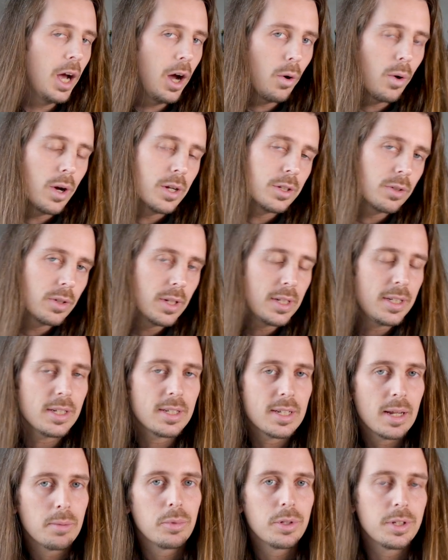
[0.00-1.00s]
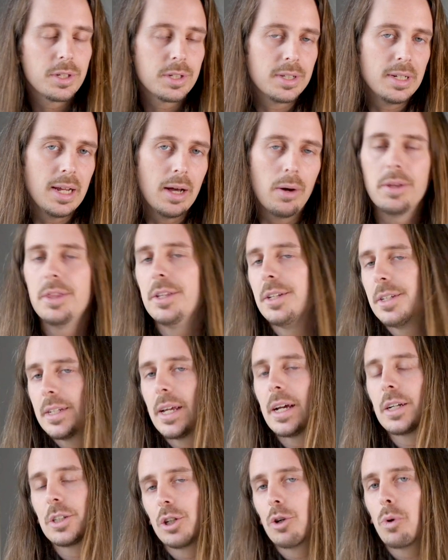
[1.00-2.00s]
All right, so let's assemble this now, and this
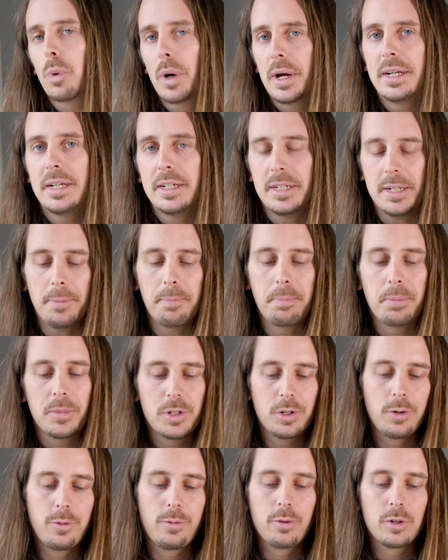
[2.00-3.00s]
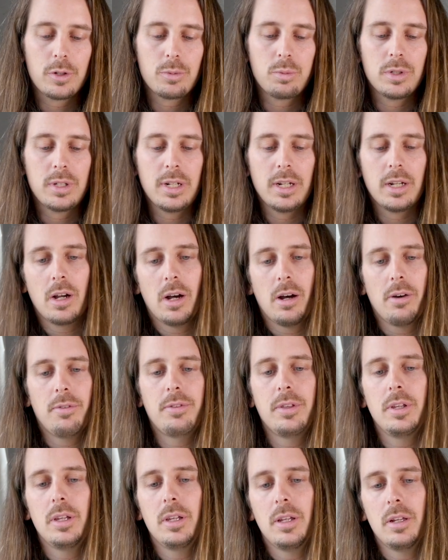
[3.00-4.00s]
is actually quite easy. So first we'll take
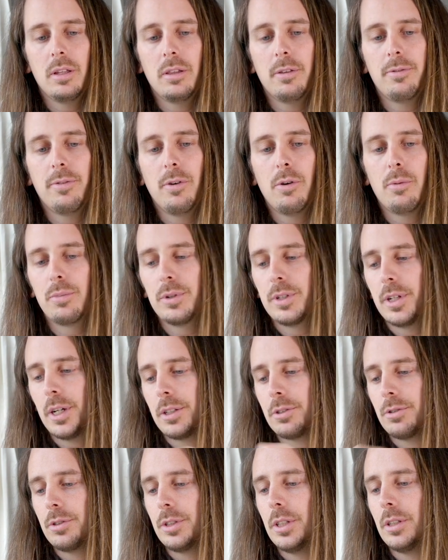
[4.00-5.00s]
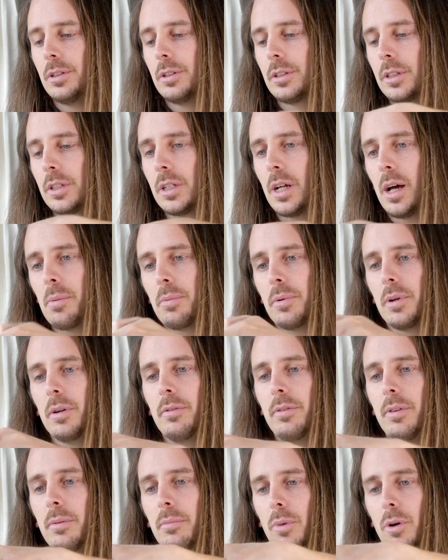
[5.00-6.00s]
off the, the foam protectors here on the top
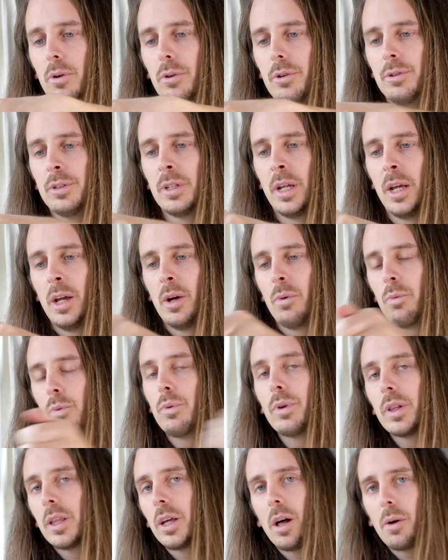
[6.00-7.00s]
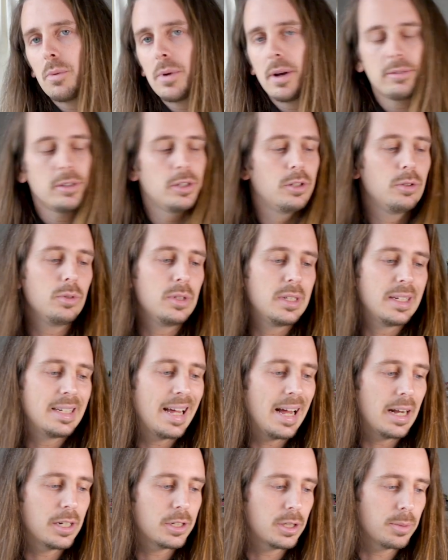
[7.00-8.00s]
of the motors. Really all we have to do is
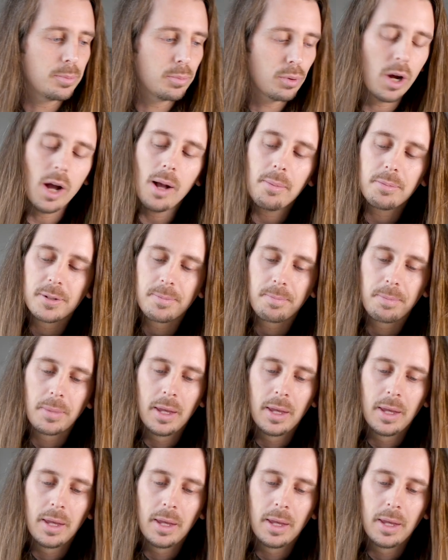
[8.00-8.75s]
attach the props.